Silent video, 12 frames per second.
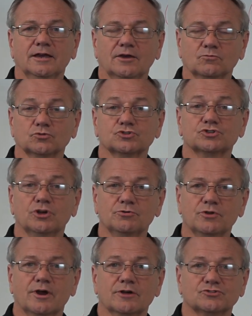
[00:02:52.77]
and we'll show
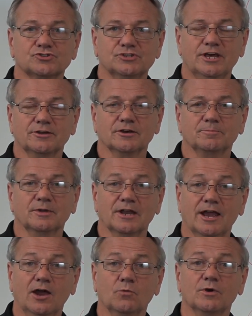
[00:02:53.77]
you our setup and
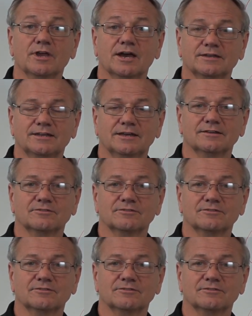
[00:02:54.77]
how we got that